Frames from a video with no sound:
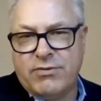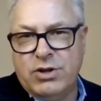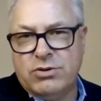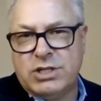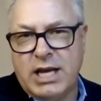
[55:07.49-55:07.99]
If
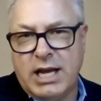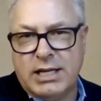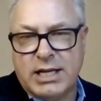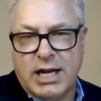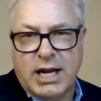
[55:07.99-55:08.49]
you
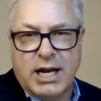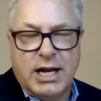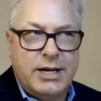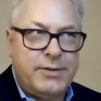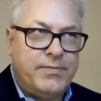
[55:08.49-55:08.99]
take,
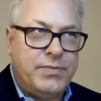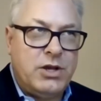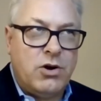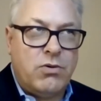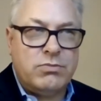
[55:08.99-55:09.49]
uh,
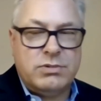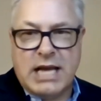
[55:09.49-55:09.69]
you know,